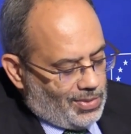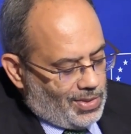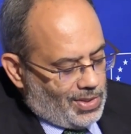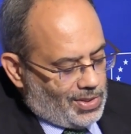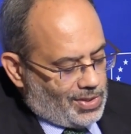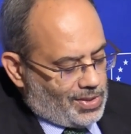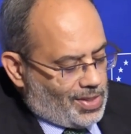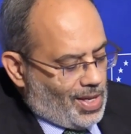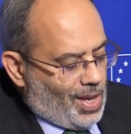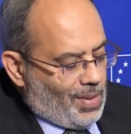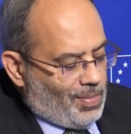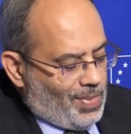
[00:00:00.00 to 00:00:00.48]
The
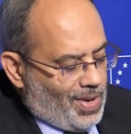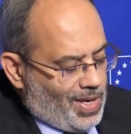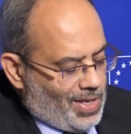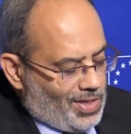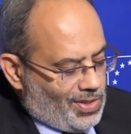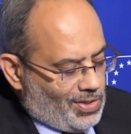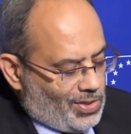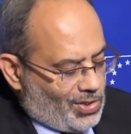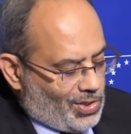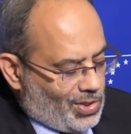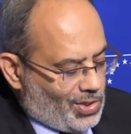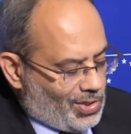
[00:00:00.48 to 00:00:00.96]
Sabah
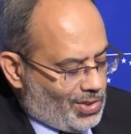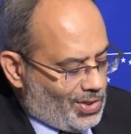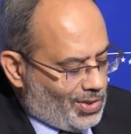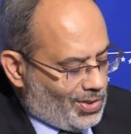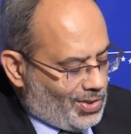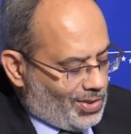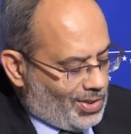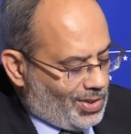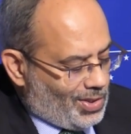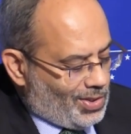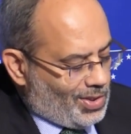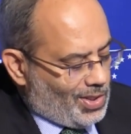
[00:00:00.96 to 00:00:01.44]

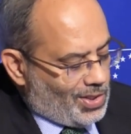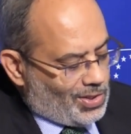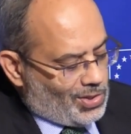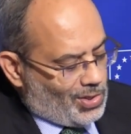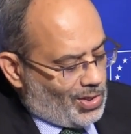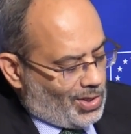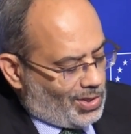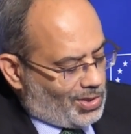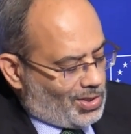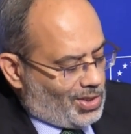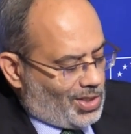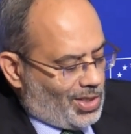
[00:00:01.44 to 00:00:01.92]
insurgency does not